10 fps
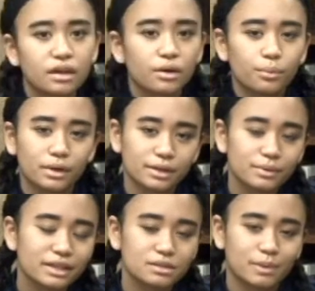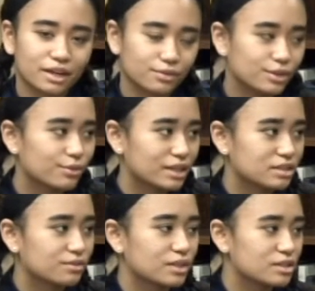What can we expect for the rest of
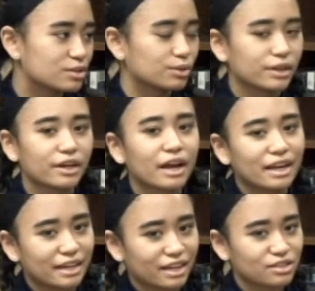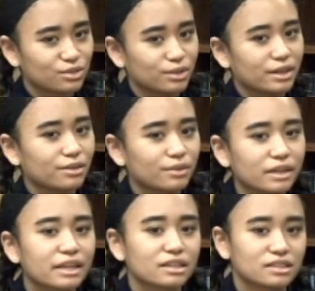this school year and next school year
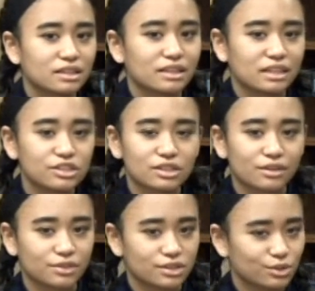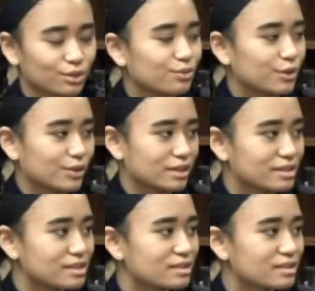related to the Each and Every Student focus?